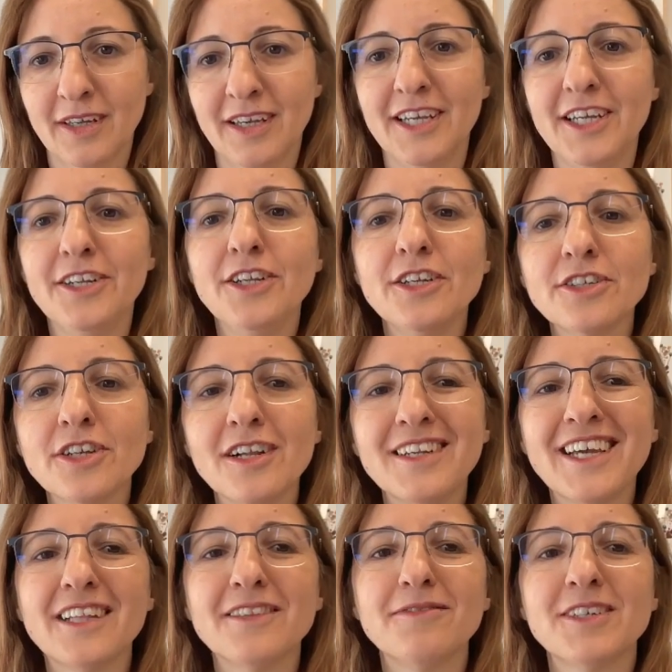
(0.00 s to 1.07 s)

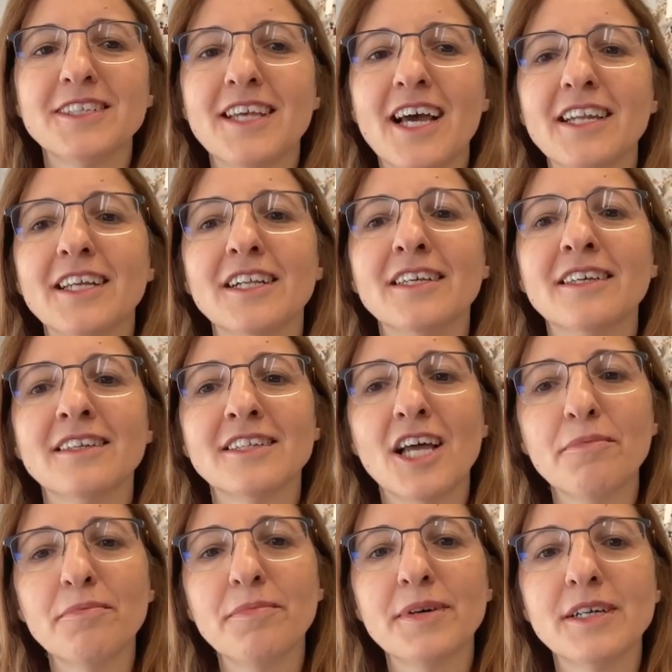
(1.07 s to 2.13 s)
Initially, adversarial
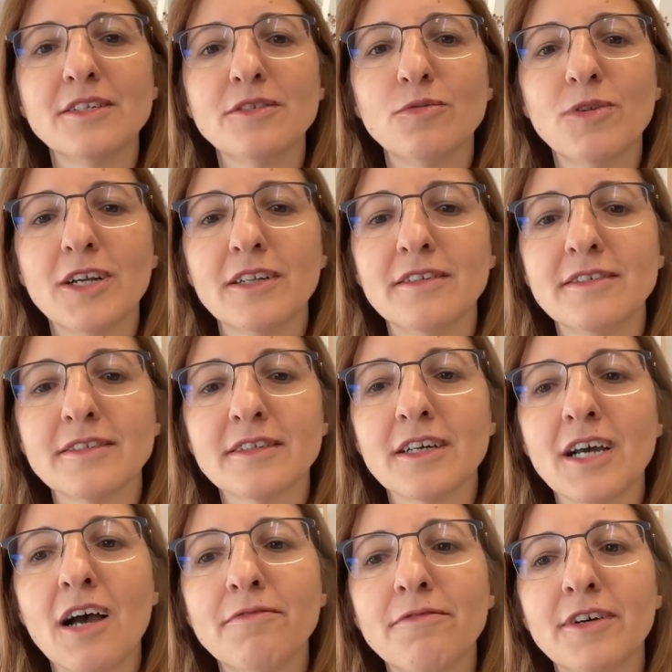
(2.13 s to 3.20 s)
examples were
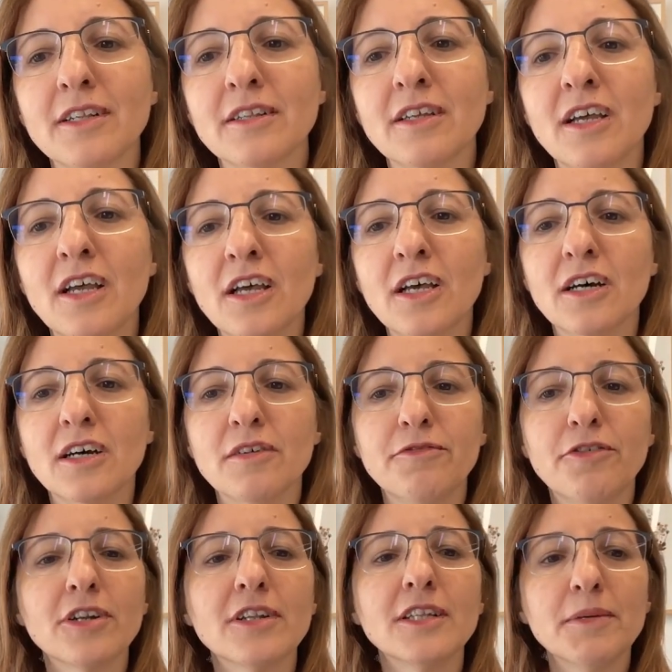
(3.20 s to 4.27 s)
discovered
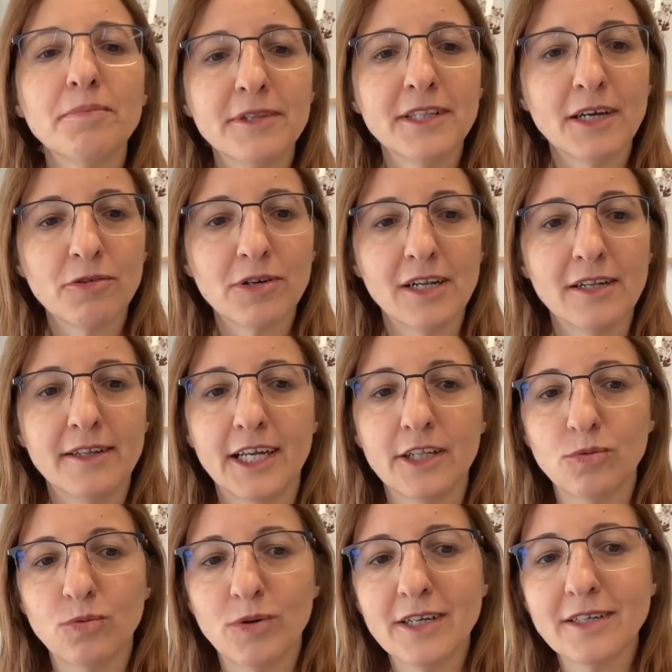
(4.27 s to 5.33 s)
for deep neural
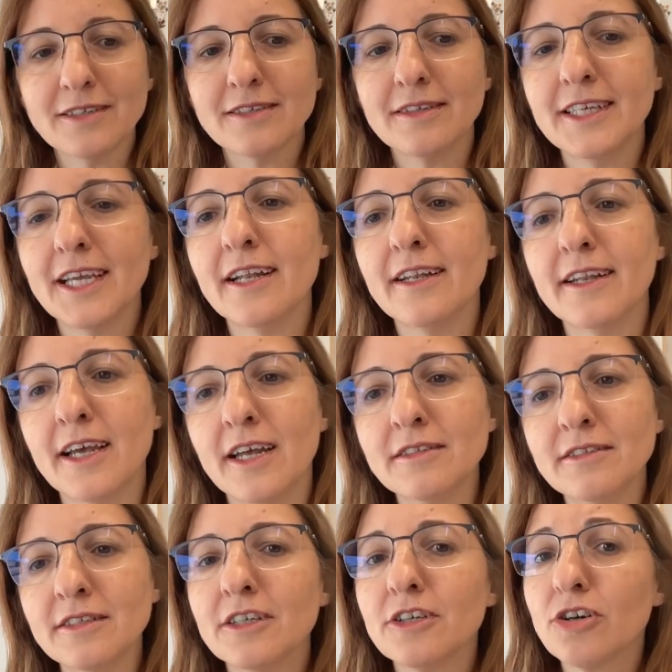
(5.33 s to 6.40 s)
networks,
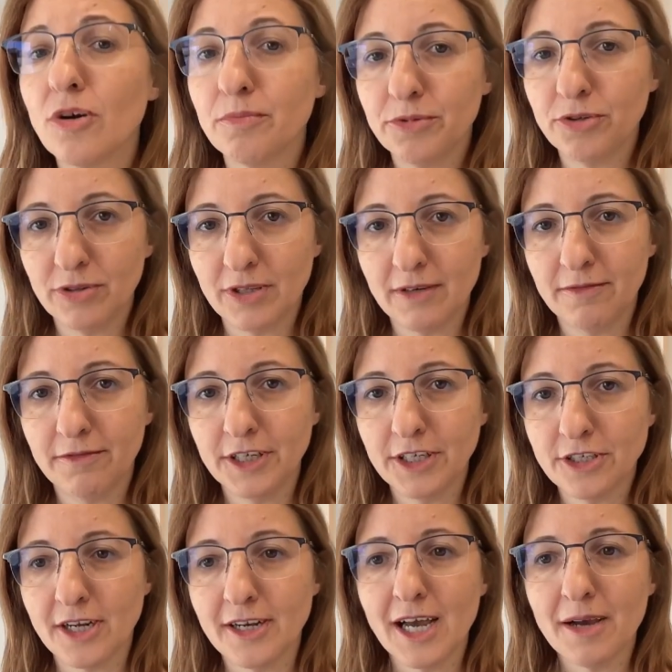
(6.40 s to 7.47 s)
DNNs, in computer
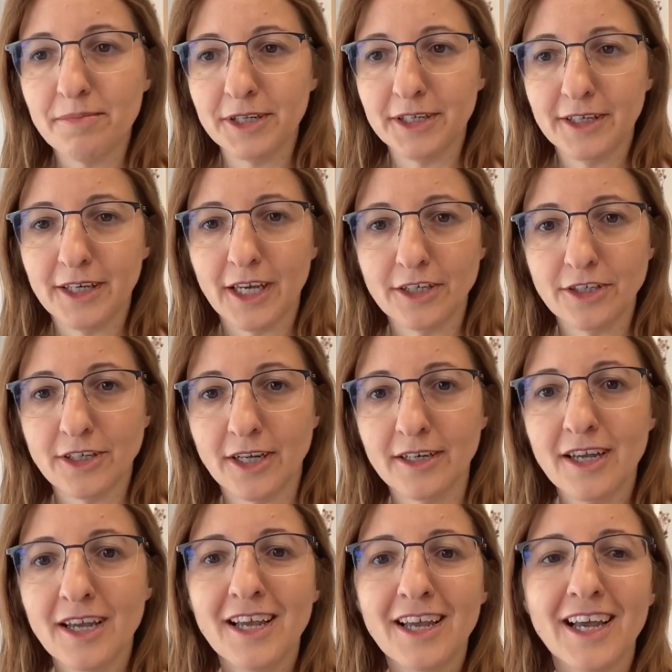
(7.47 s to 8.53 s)
vision application.
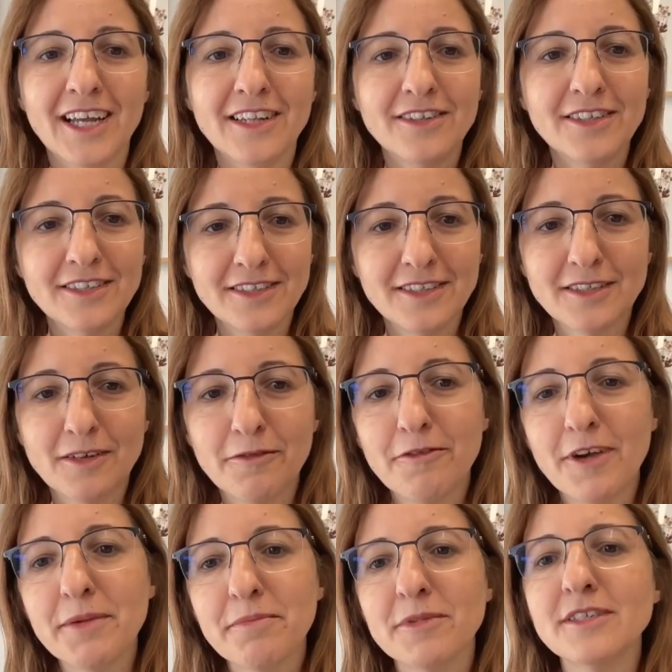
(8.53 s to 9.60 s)
And this is a
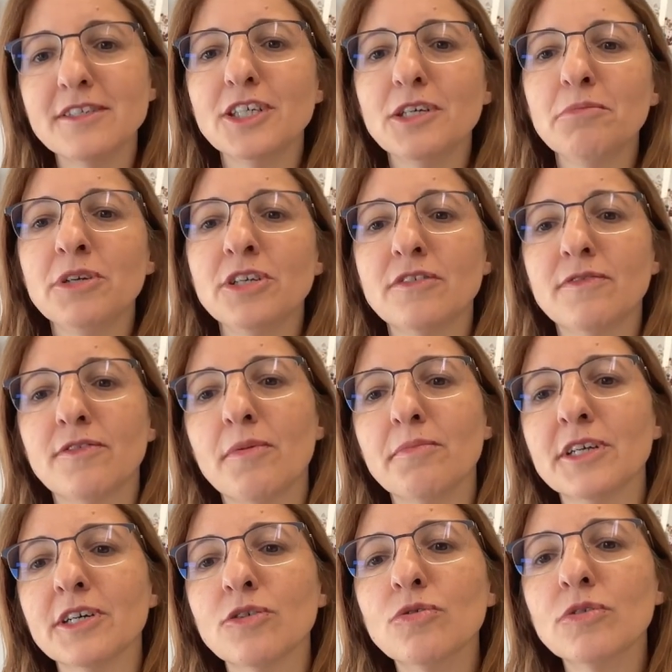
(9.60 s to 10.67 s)
famous image
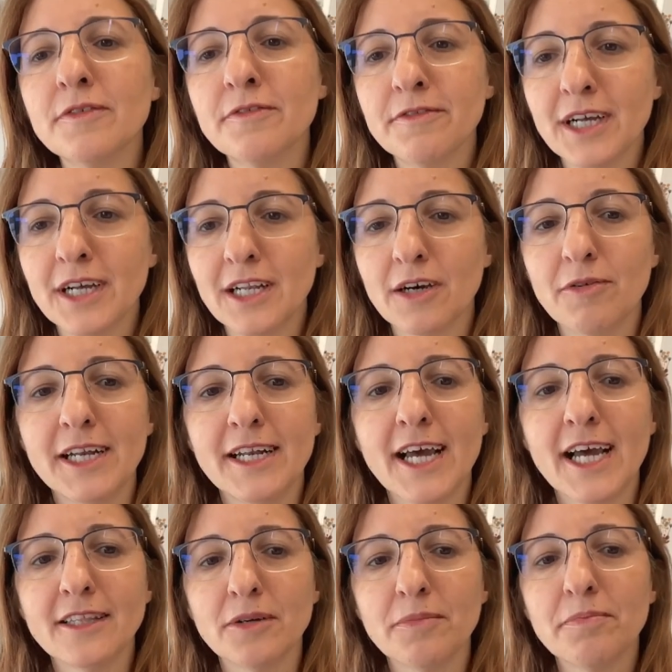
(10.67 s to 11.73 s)
from the Goodfellow and
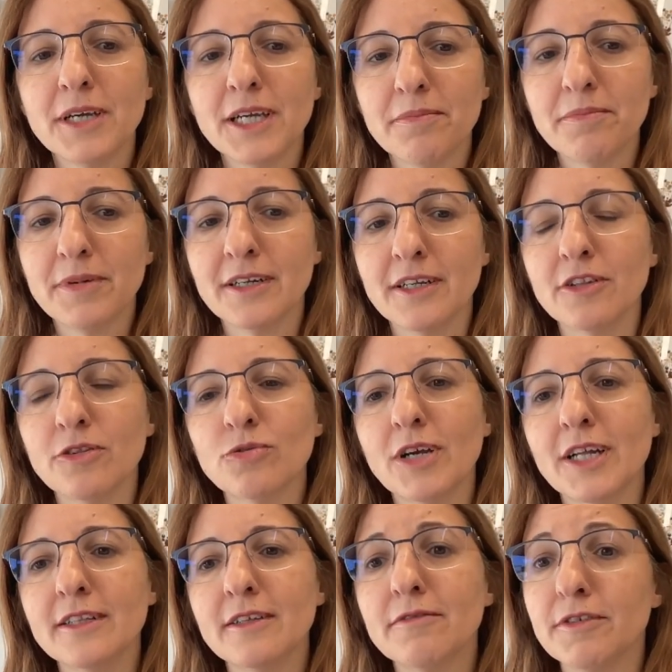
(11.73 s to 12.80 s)
other paper in
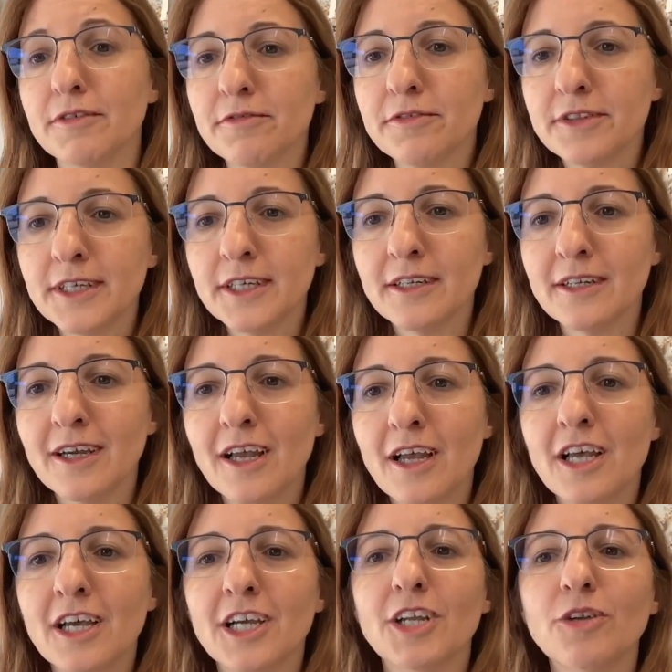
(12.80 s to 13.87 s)
2015,
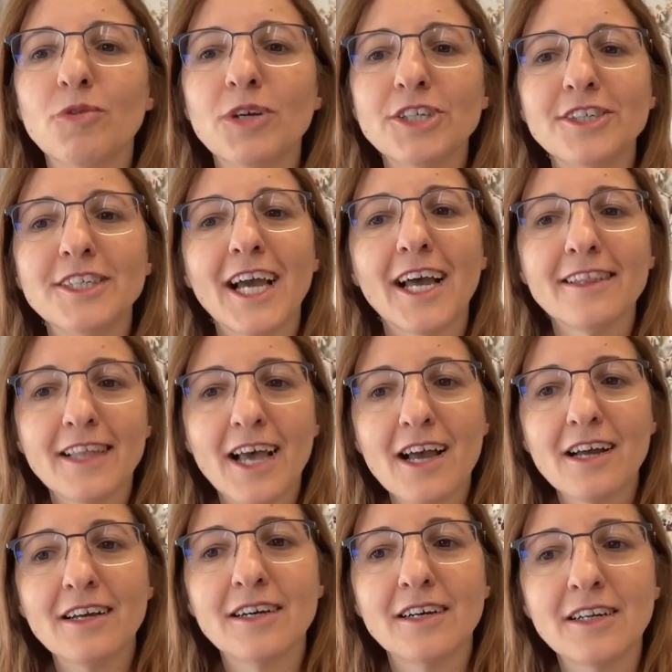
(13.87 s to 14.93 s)
in which the
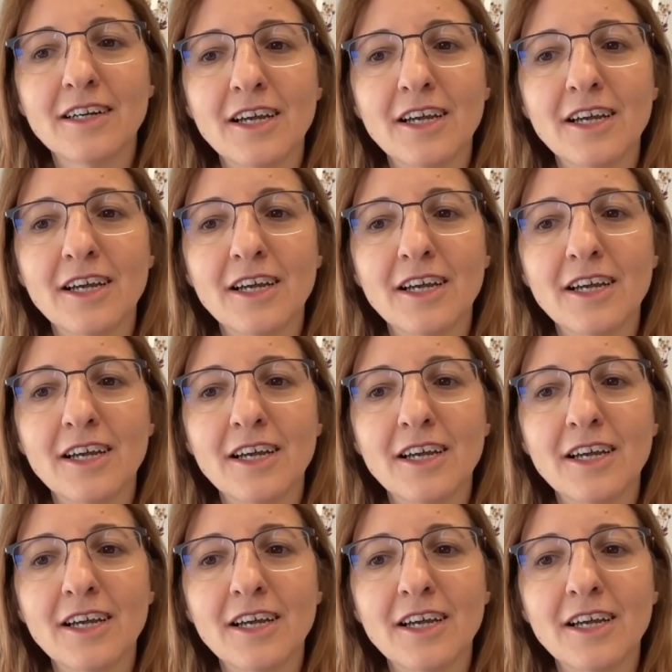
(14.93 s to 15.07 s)
attacker